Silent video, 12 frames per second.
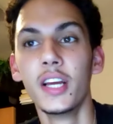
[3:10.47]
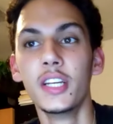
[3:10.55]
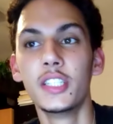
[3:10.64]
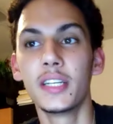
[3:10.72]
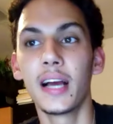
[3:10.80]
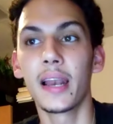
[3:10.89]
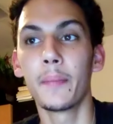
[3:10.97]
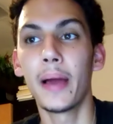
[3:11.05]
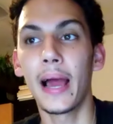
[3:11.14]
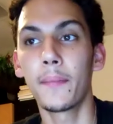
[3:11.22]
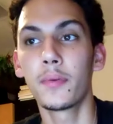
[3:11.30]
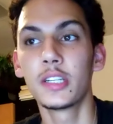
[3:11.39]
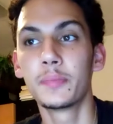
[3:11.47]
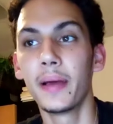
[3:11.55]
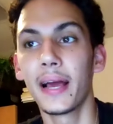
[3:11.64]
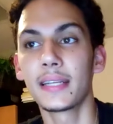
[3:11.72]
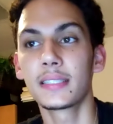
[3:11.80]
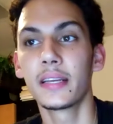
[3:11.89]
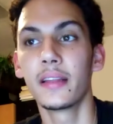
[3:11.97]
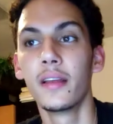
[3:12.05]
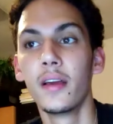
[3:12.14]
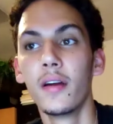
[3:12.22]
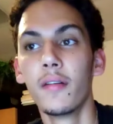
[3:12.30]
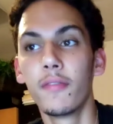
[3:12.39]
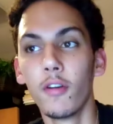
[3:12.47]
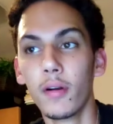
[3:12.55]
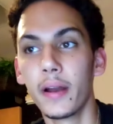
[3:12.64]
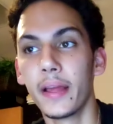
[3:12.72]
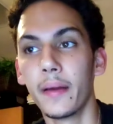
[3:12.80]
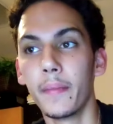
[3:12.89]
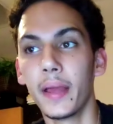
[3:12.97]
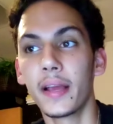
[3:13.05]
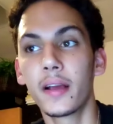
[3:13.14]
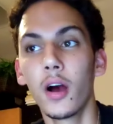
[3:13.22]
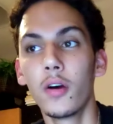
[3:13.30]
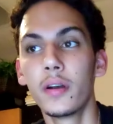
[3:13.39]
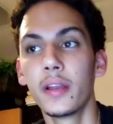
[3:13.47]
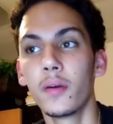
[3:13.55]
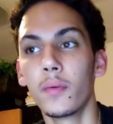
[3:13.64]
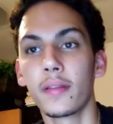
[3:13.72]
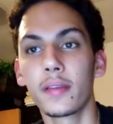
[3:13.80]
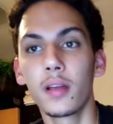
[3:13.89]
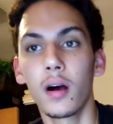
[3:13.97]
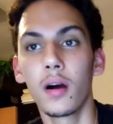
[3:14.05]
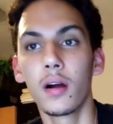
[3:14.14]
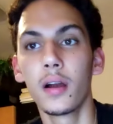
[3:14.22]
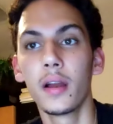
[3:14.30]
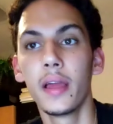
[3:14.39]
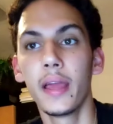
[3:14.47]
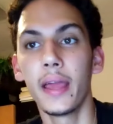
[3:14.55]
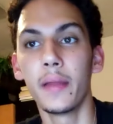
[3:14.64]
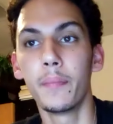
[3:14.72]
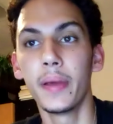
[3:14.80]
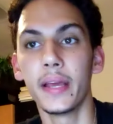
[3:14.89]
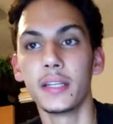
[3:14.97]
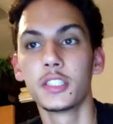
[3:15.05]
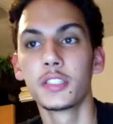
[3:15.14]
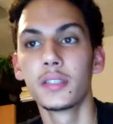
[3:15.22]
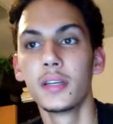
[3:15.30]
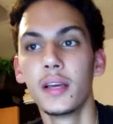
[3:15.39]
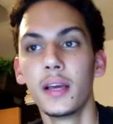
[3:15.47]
she got a papyrus basket for him and coated it with tar and pitch.